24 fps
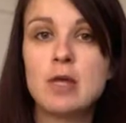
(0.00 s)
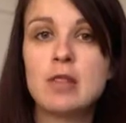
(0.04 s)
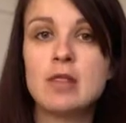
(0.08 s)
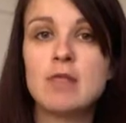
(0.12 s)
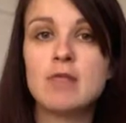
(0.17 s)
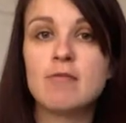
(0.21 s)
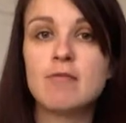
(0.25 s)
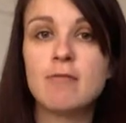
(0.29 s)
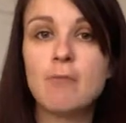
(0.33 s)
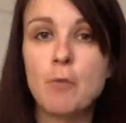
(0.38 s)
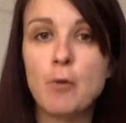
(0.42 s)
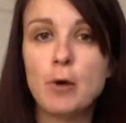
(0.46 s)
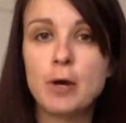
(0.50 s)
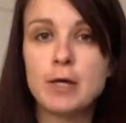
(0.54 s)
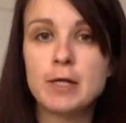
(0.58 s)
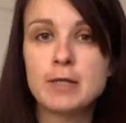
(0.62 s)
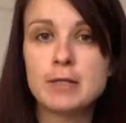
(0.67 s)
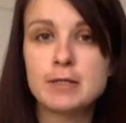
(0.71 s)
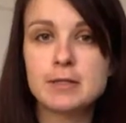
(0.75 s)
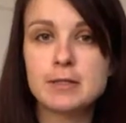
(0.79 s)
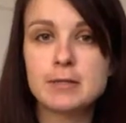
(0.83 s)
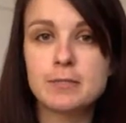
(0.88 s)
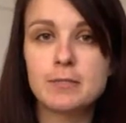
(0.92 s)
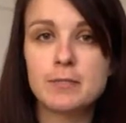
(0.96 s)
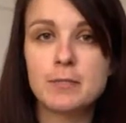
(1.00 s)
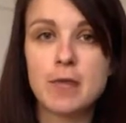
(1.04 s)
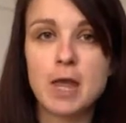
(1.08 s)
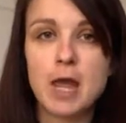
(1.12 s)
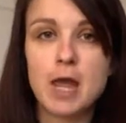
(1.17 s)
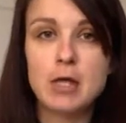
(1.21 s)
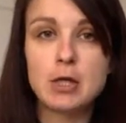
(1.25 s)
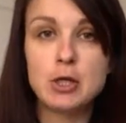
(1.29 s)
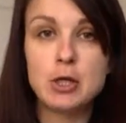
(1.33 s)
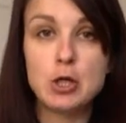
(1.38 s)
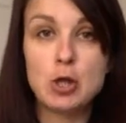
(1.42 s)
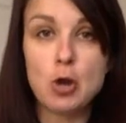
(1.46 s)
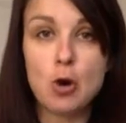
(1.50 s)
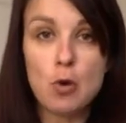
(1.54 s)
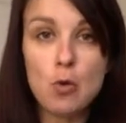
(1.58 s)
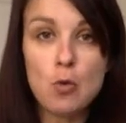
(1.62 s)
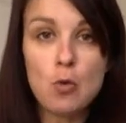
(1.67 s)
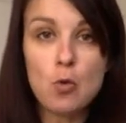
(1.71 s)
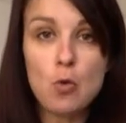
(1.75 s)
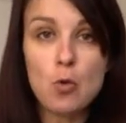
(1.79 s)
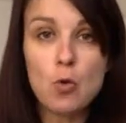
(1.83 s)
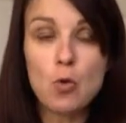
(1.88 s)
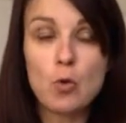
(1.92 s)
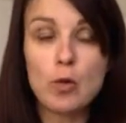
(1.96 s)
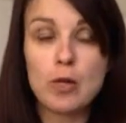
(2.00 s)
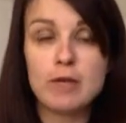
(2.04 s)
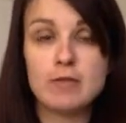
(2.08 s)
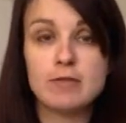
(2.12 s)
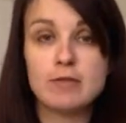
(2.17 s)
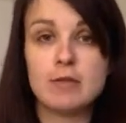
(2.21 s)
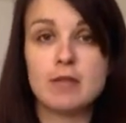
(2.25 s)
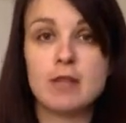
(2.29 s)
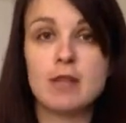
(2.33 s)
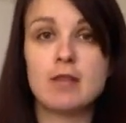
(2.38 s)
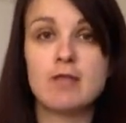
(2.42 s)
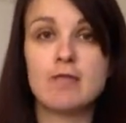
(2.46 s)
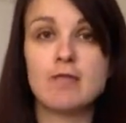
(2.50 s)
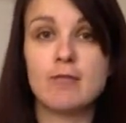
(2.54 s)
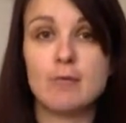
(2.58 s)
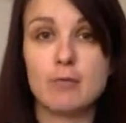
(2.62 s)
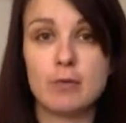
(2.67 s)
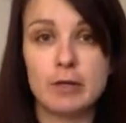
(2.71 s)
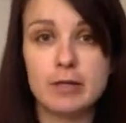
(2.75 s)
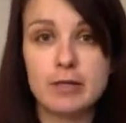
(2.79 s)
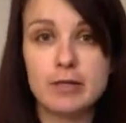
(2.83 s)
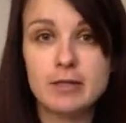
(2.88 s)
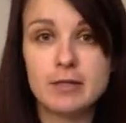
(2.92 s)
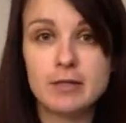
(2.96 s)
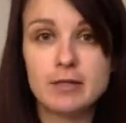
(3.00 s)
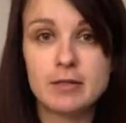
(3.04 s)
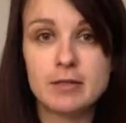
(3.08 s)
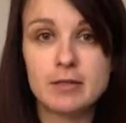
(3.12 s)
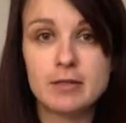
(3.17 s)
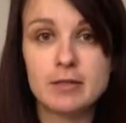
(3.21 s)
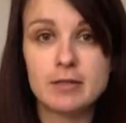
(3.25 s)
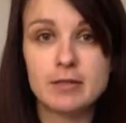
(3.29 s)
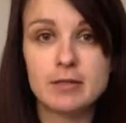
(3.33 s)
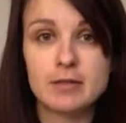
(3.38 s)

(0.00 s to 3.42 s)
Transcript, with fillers: in the forest. And you know who lives in the forest?